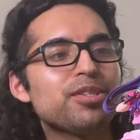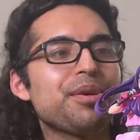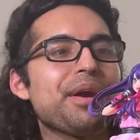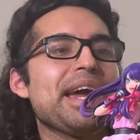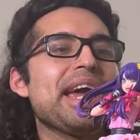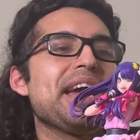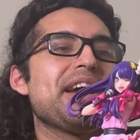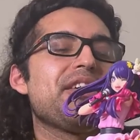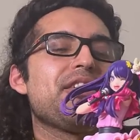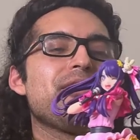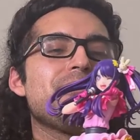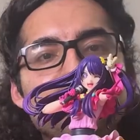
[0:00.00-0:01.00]
her
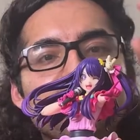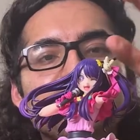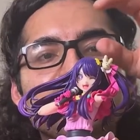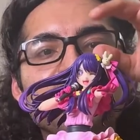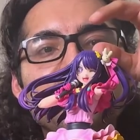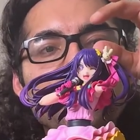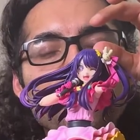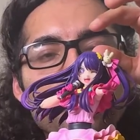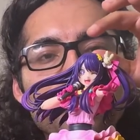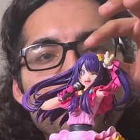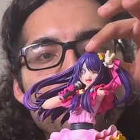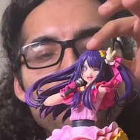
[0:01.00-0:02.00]
hair. There's
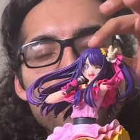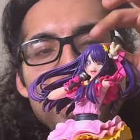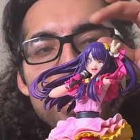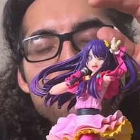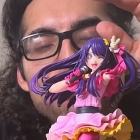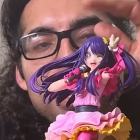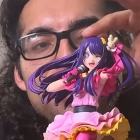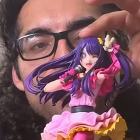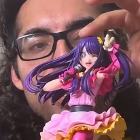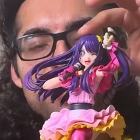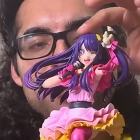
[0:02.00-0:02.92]
her hair by far out of